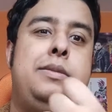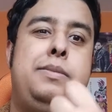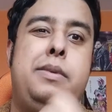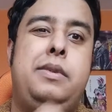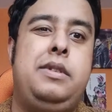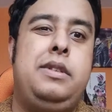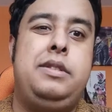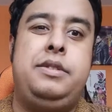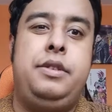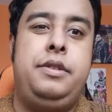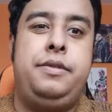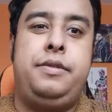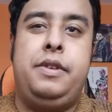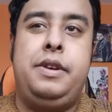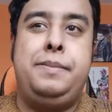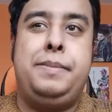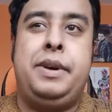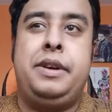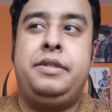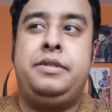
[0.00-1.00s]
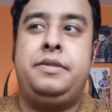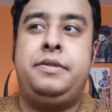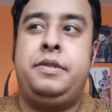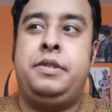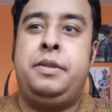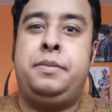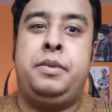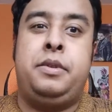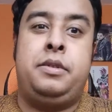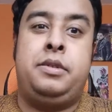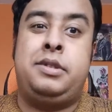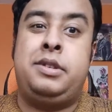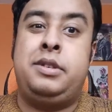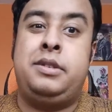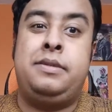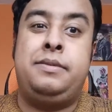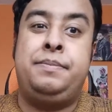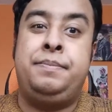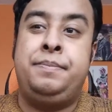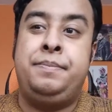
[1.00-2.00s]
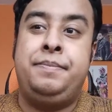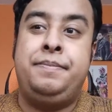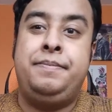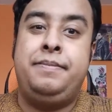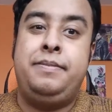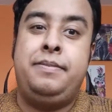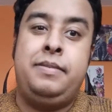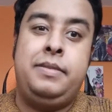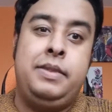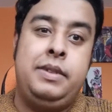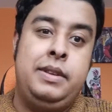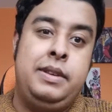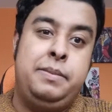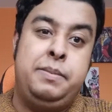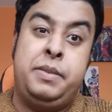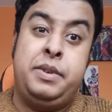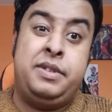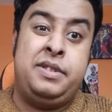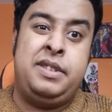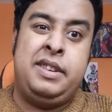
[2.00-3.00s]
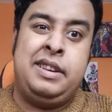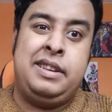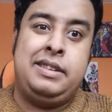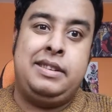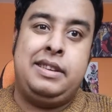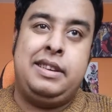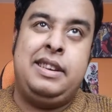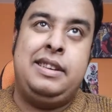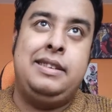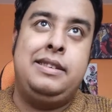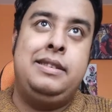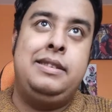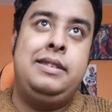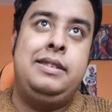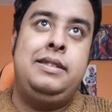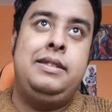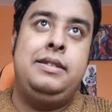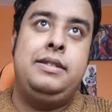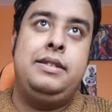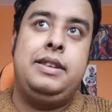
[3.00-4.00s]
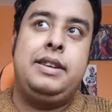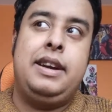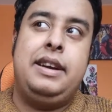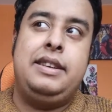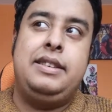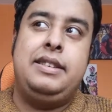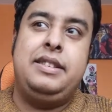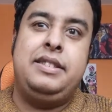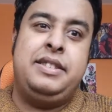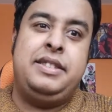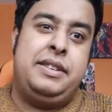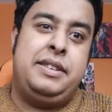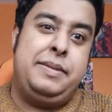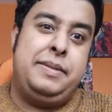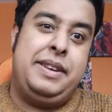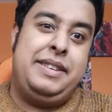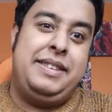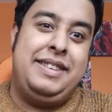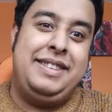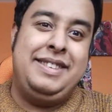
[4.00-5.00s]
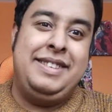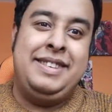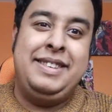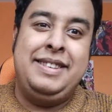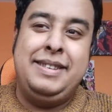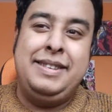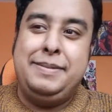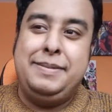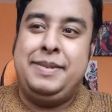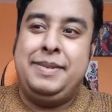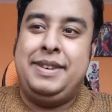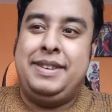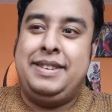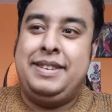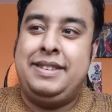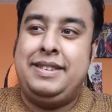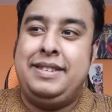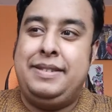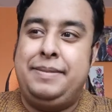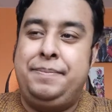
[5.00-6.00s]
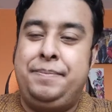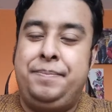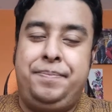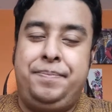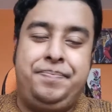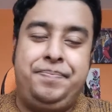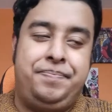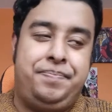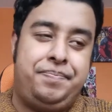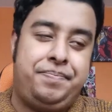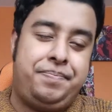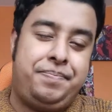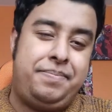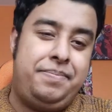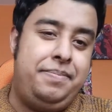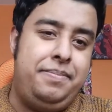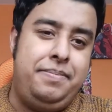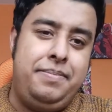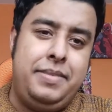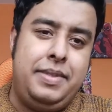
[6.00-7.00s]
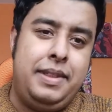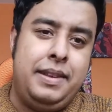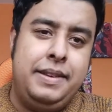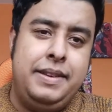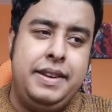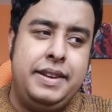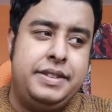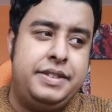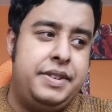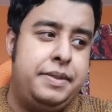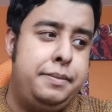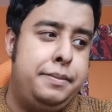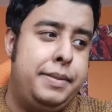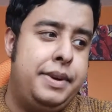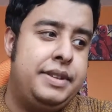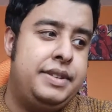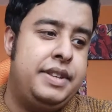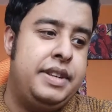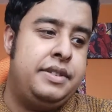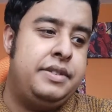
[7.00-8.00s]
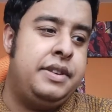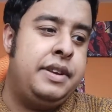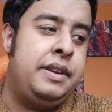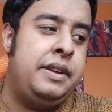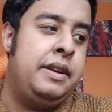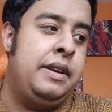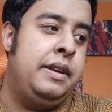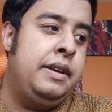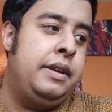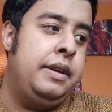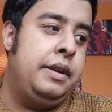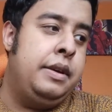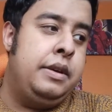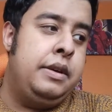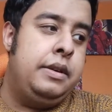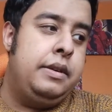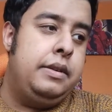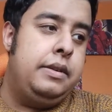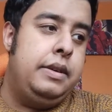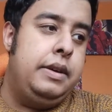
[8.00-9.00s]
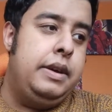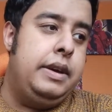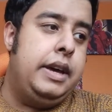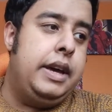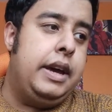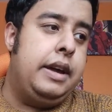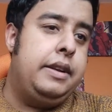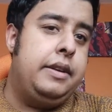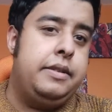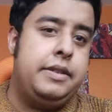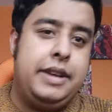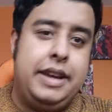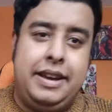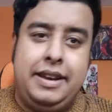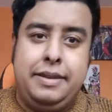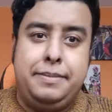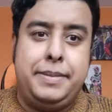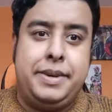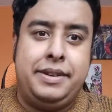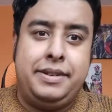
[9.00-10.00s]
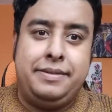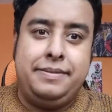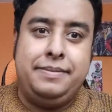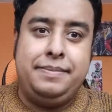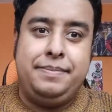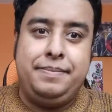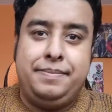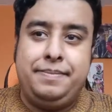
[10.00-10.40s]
probably 2-3 pounds for the portion, most likely. The guy didn't tell me, but yeah, £7.60. You get an okay amount.